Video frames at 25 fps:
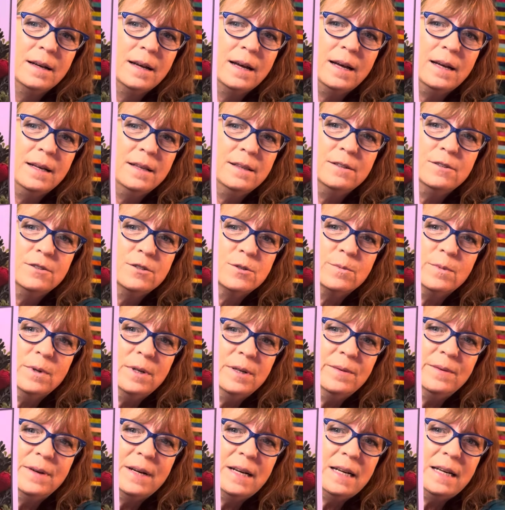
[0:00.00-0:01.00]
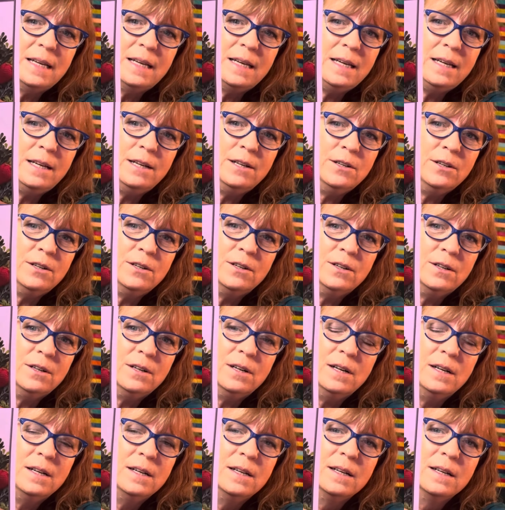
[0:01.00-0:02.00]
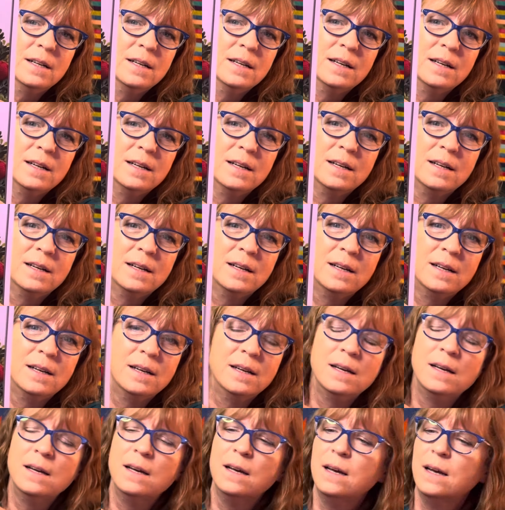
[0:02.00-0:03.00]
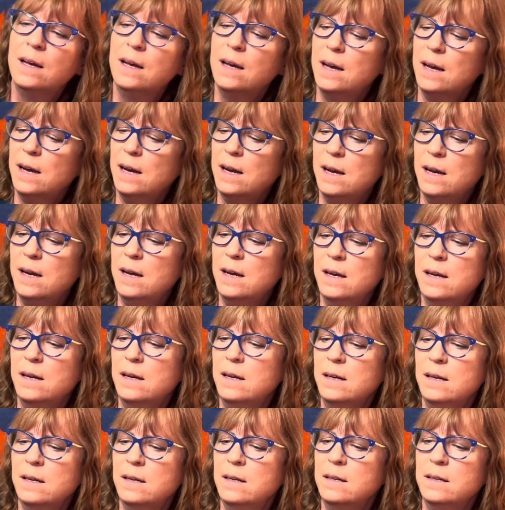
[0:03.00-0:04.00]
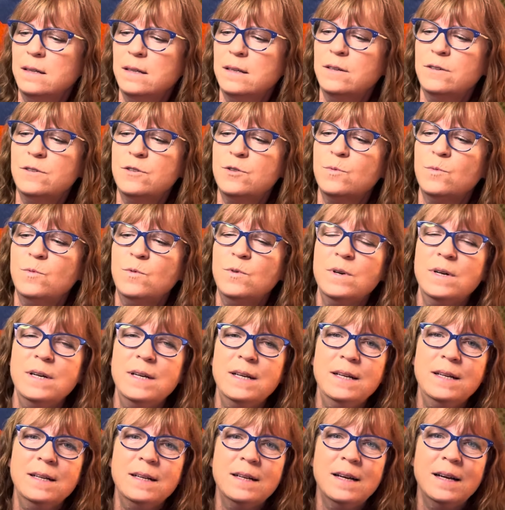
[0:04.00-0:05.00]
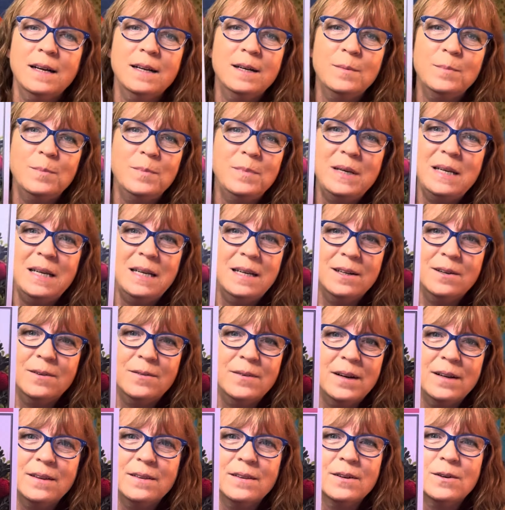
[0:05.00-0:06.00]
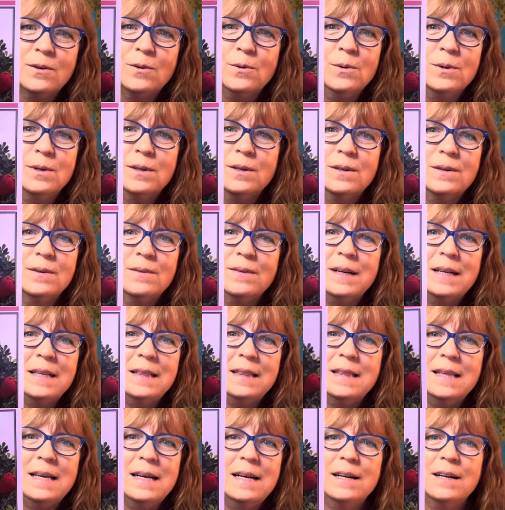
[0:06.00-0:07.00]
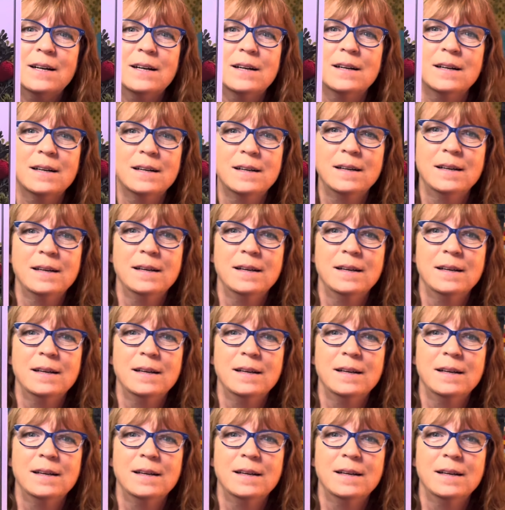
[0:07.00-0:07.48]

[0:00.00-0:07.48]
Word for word: And there's one right here and there's one kind of peeking around the corner right there.